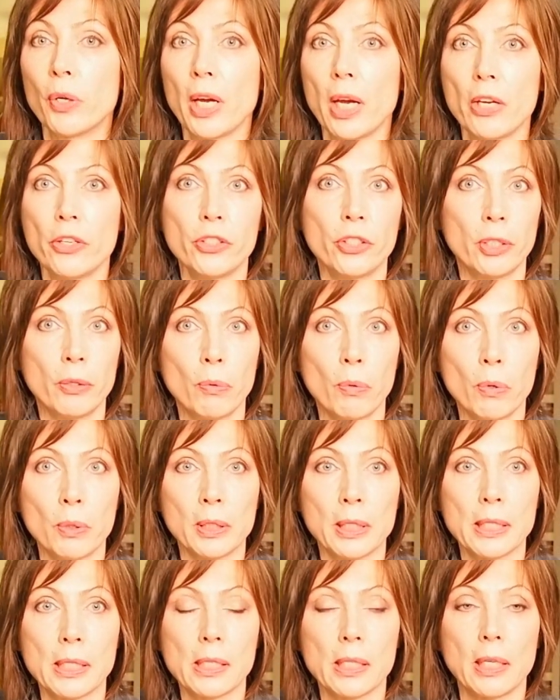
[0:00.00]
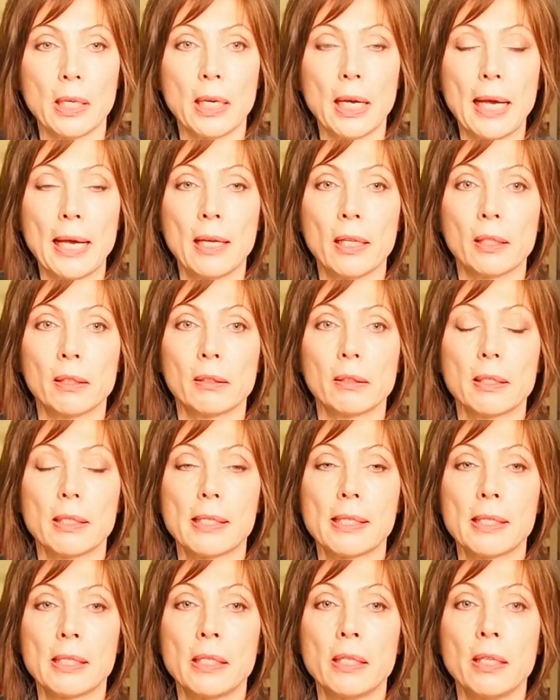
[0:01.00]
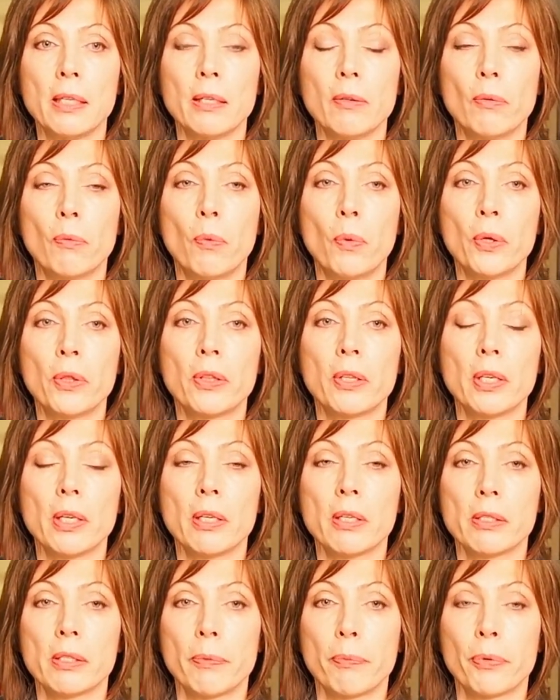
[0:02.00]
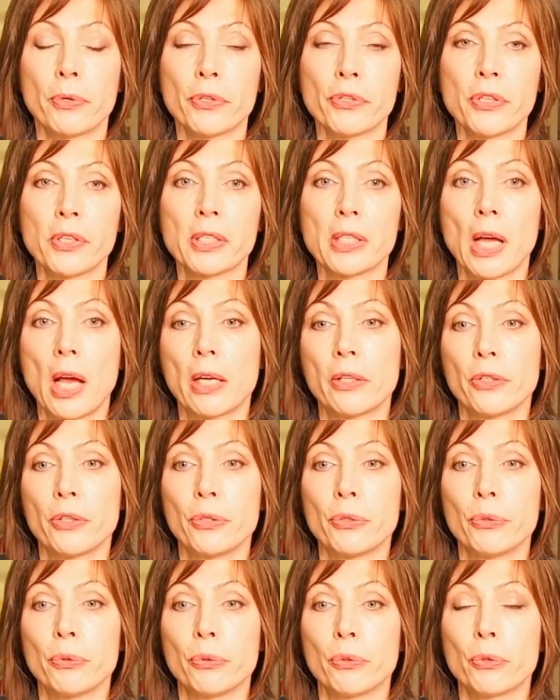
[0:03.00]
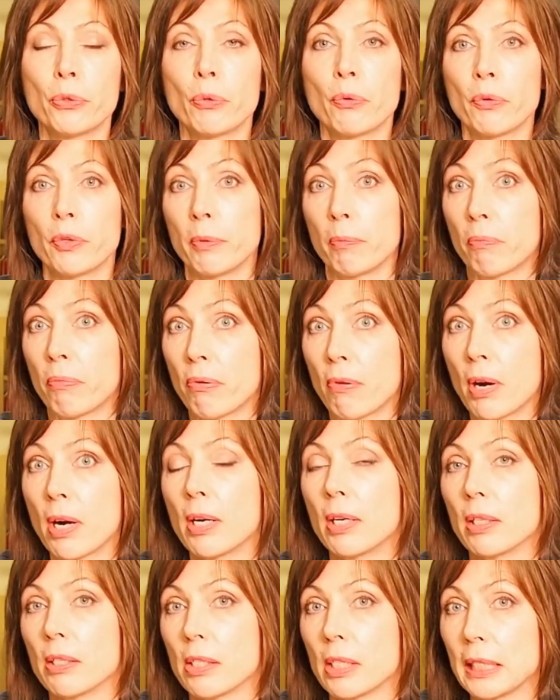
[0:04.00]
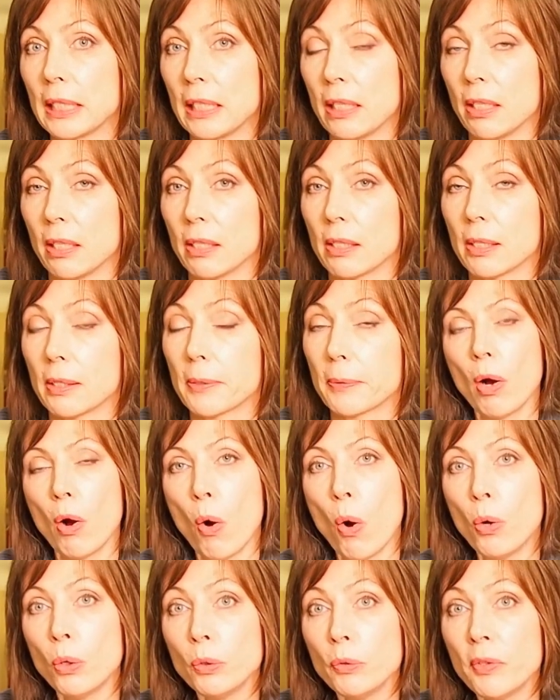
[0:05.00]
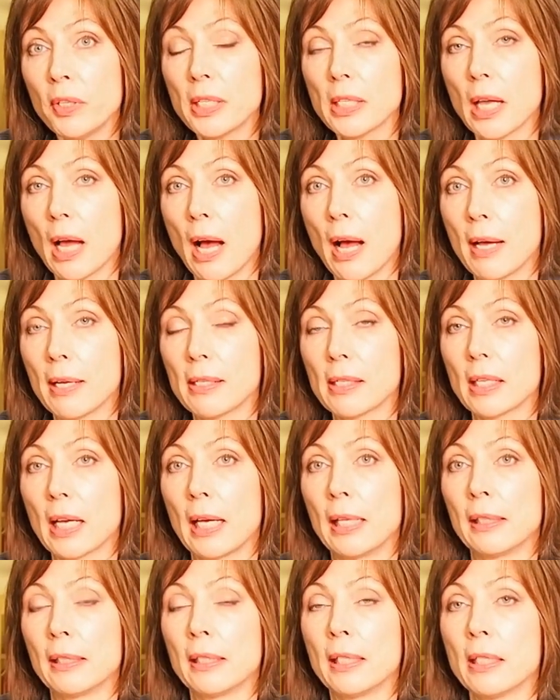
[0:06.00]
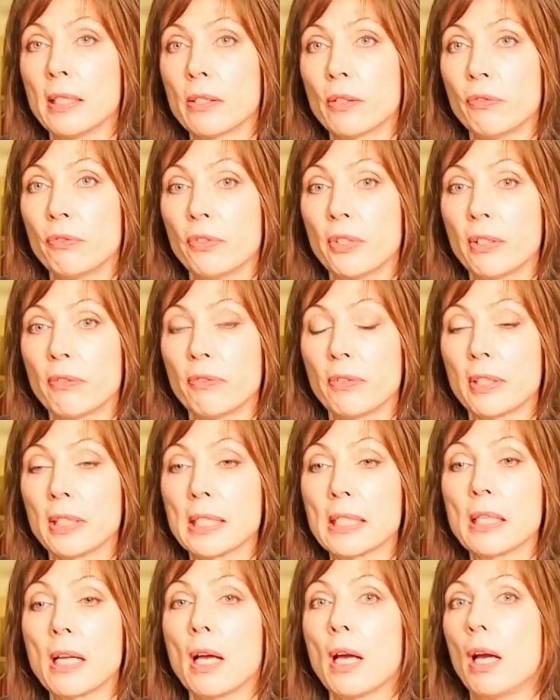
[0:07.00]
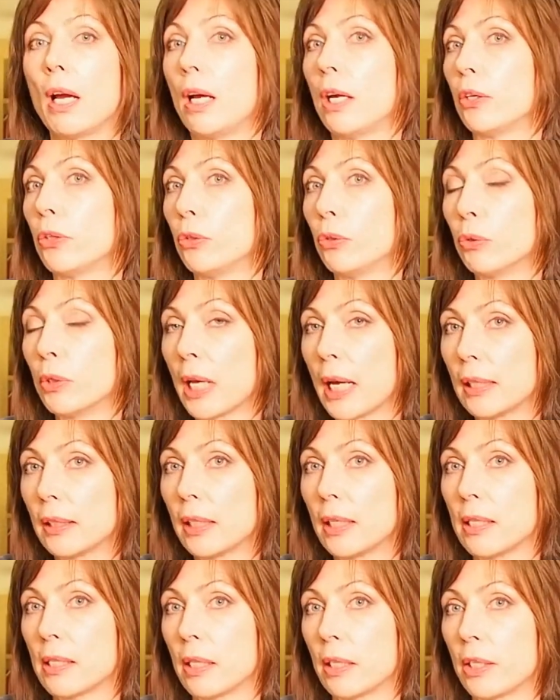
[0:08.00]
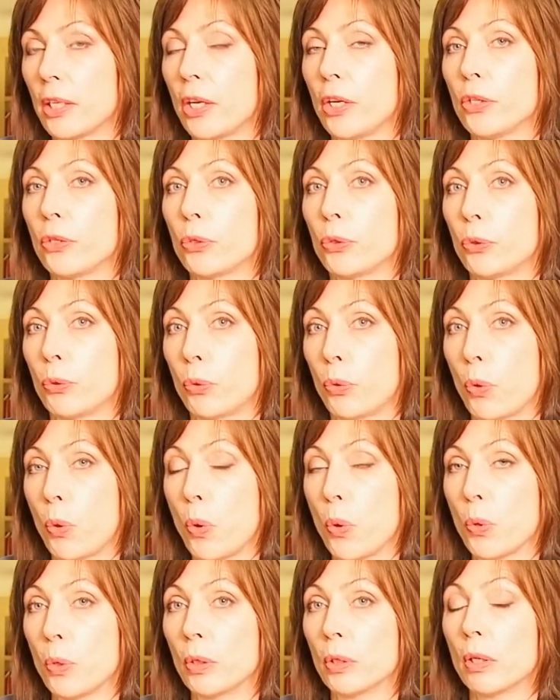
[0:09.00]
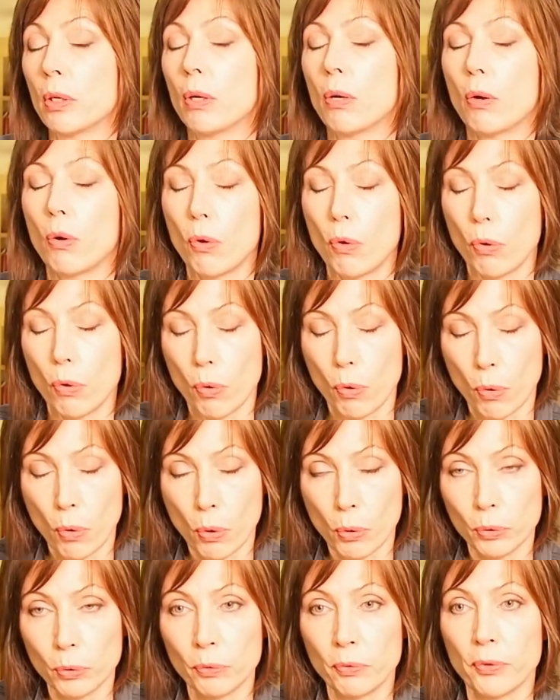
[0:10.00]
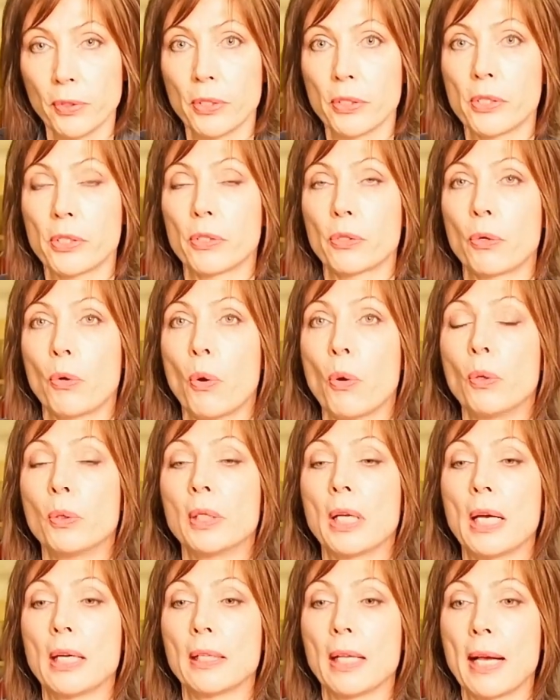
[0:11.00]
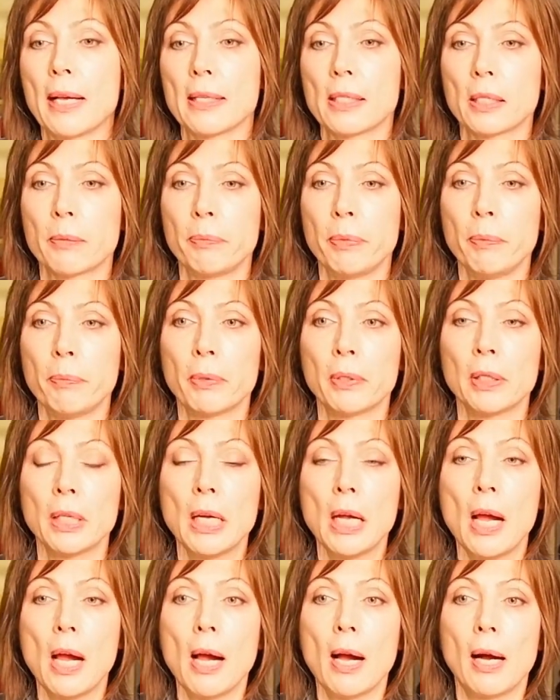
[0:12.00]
gauge the quality and see what is the person's attitude toward the progress is. Always ask a list of reference and do not hesitate to call. Always call and ask people